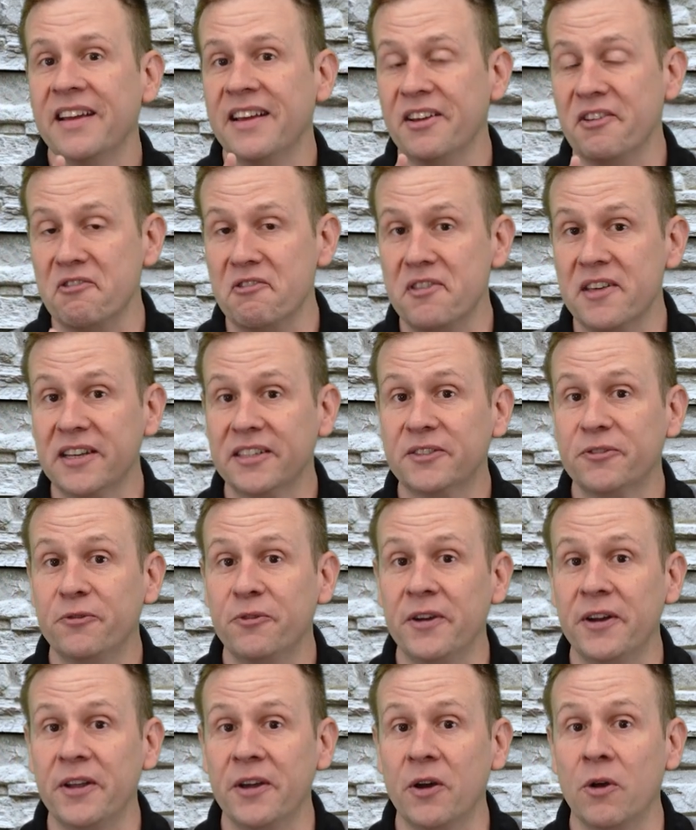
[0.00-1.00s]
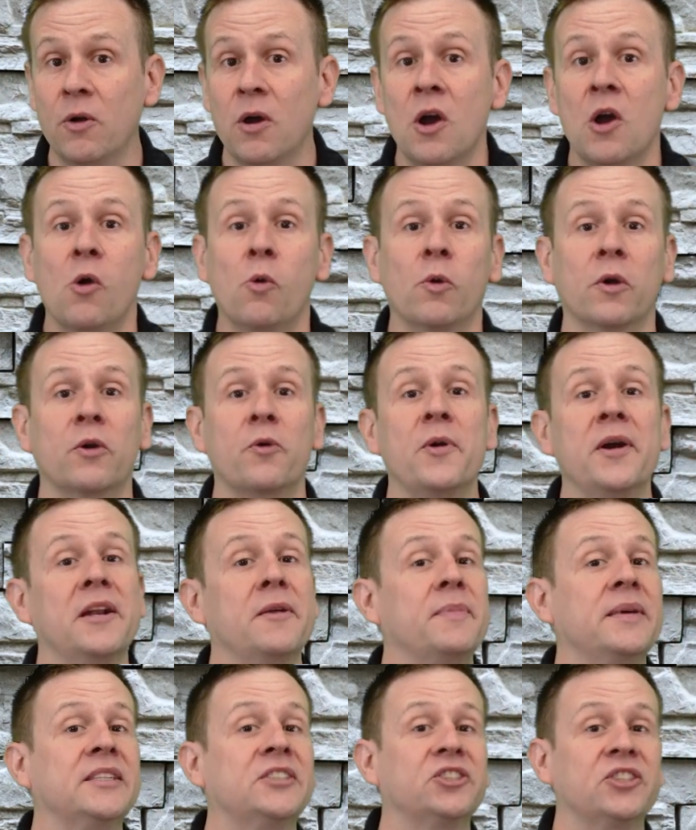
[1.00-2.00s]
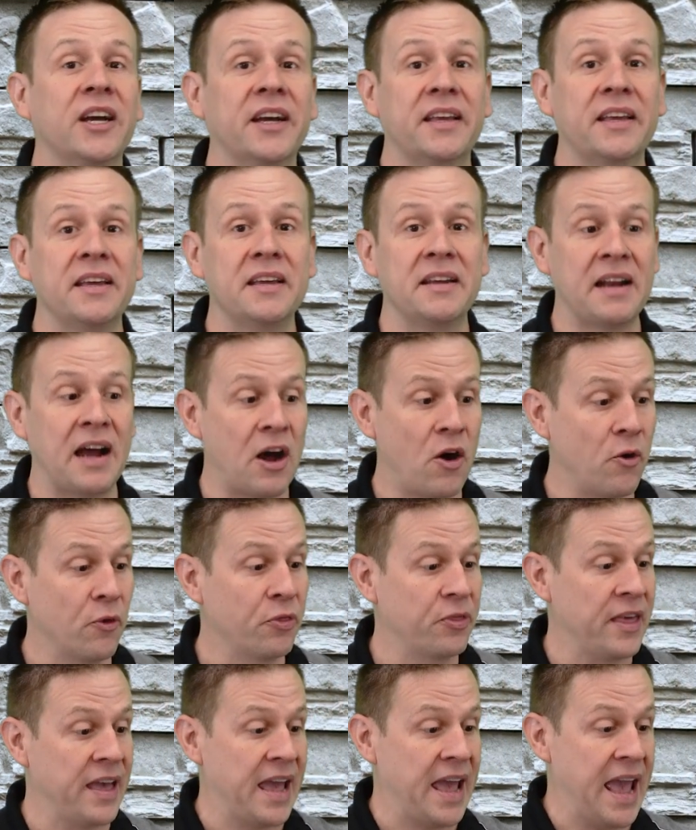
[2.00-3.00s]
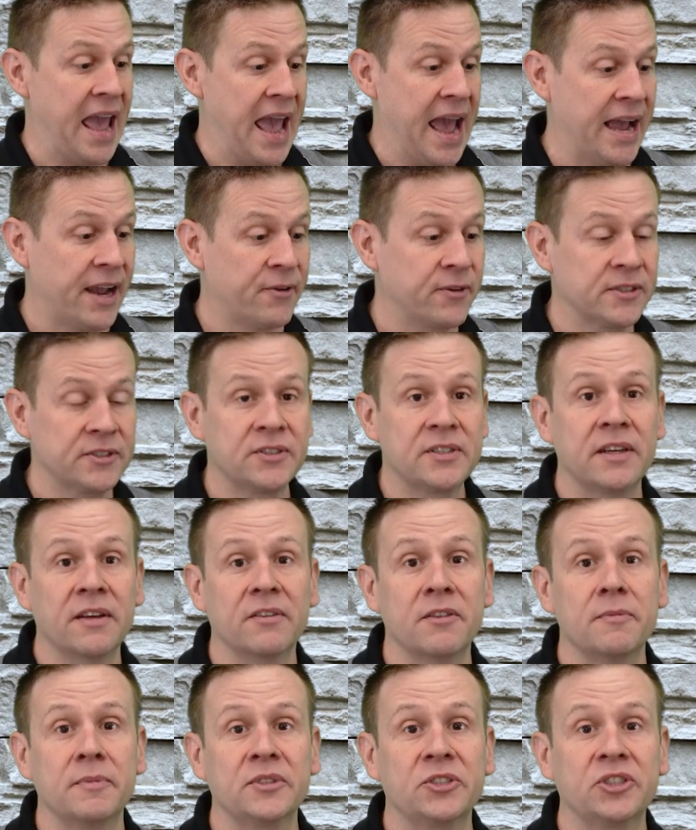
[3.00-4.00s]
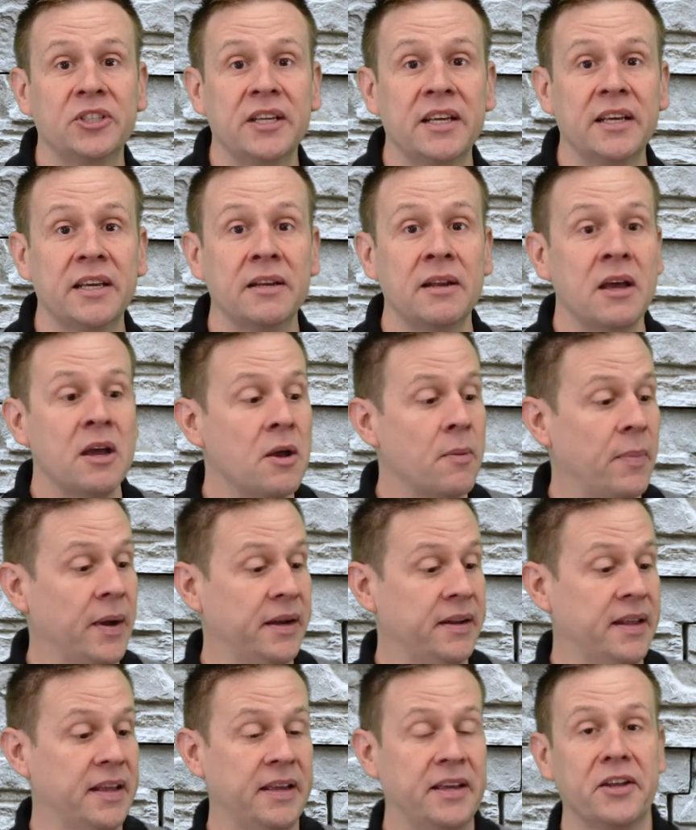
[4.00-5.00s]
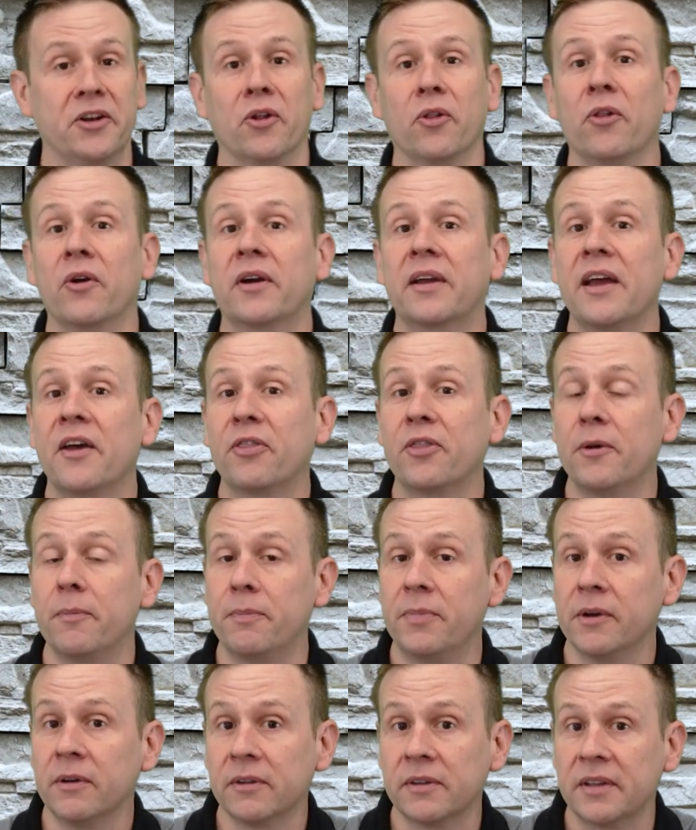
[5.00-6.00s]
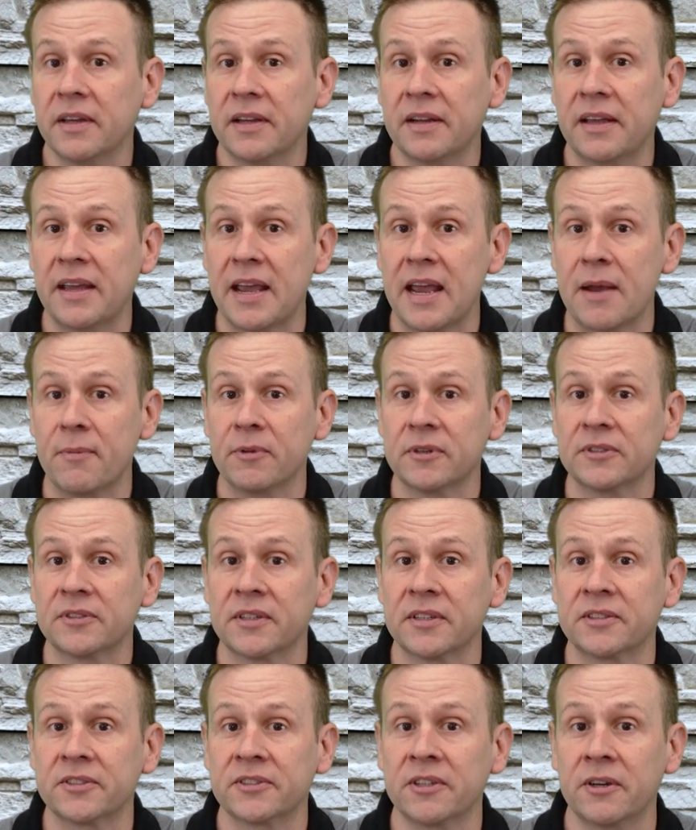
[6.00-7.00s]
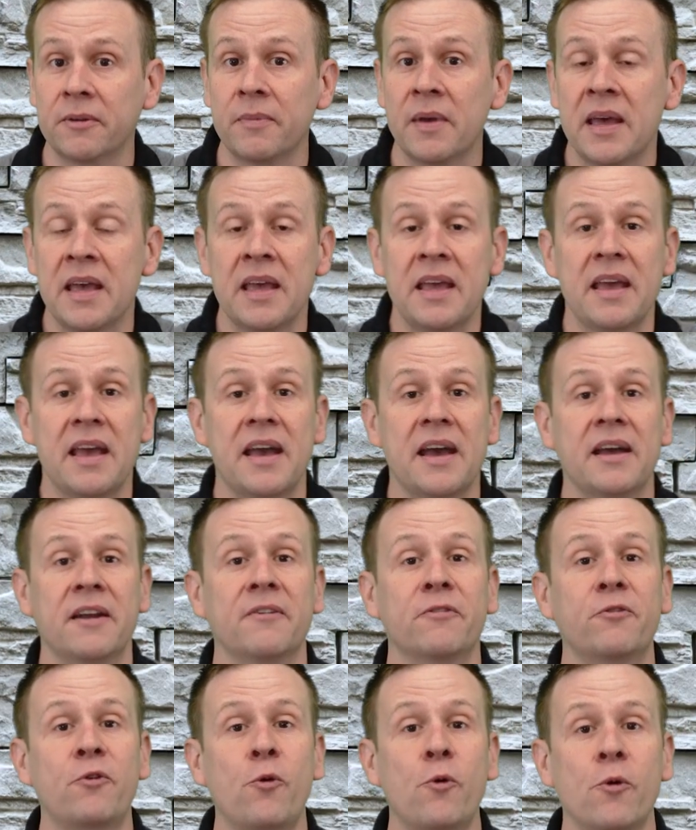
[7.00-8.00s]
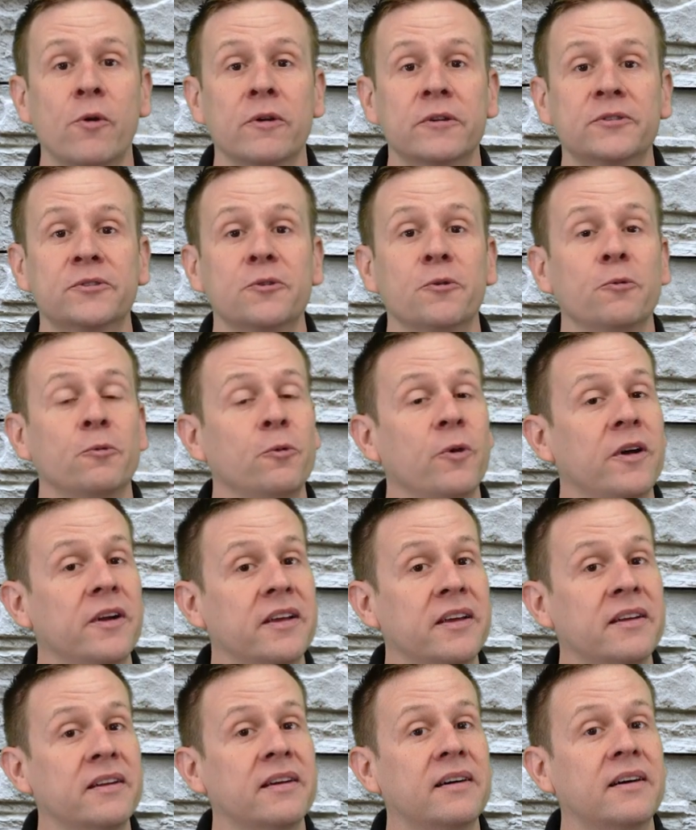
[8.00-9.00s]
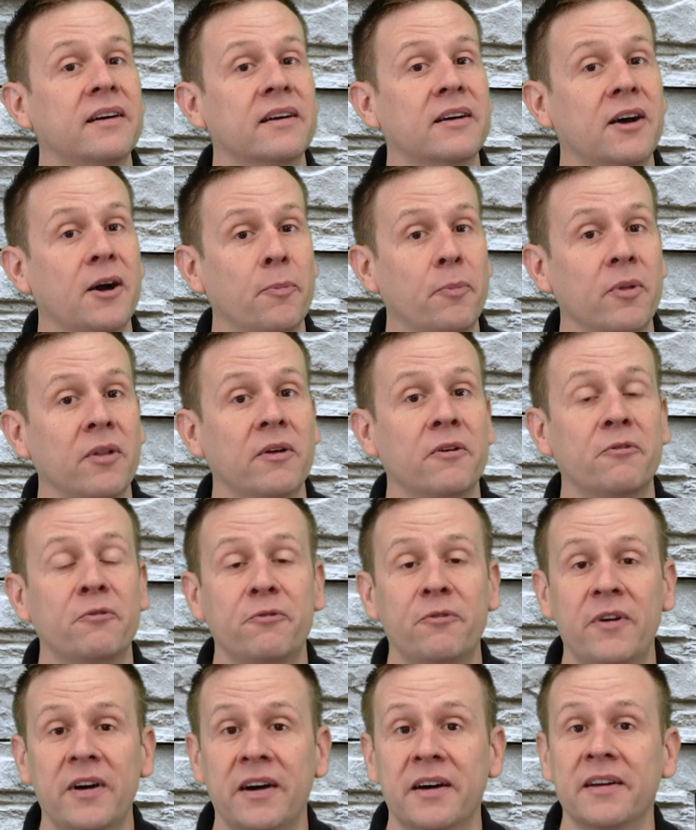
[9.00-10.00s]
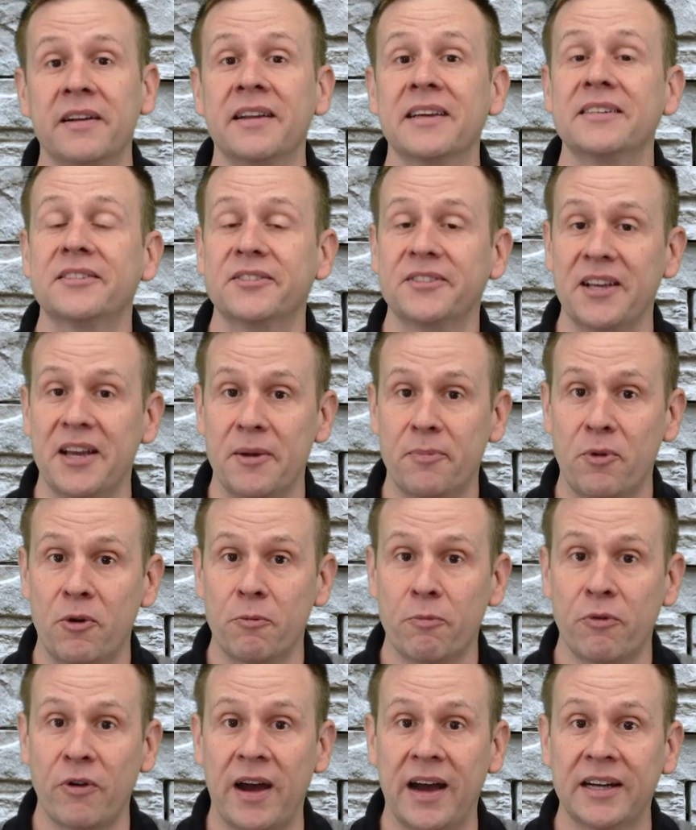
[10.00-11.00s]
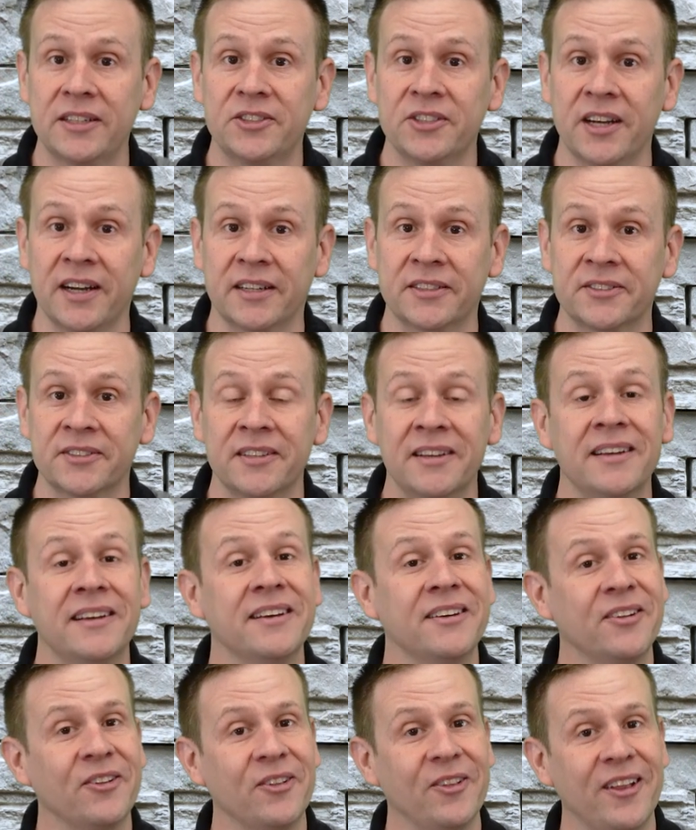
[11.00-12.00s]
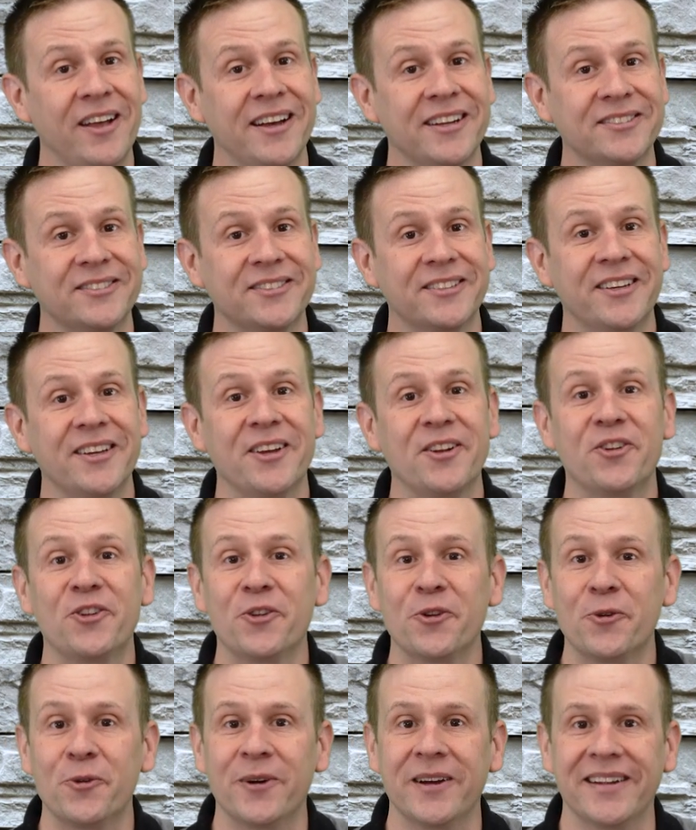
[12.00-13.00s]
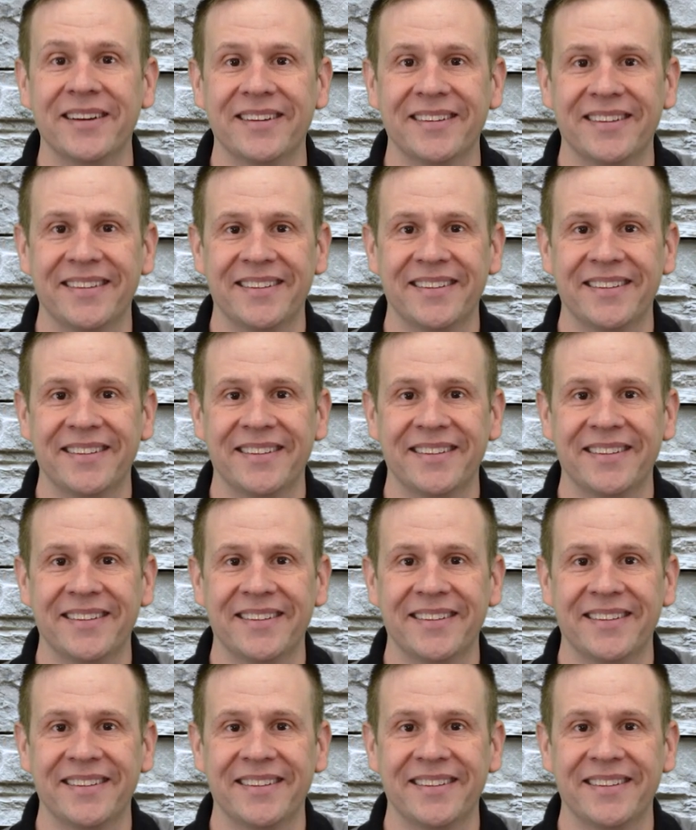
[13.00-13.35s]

In this video we're going to be checking out the accuracy of the machine by taking a look at the built-in camera system and of course running a couple of fun sample projects. Let's get to it.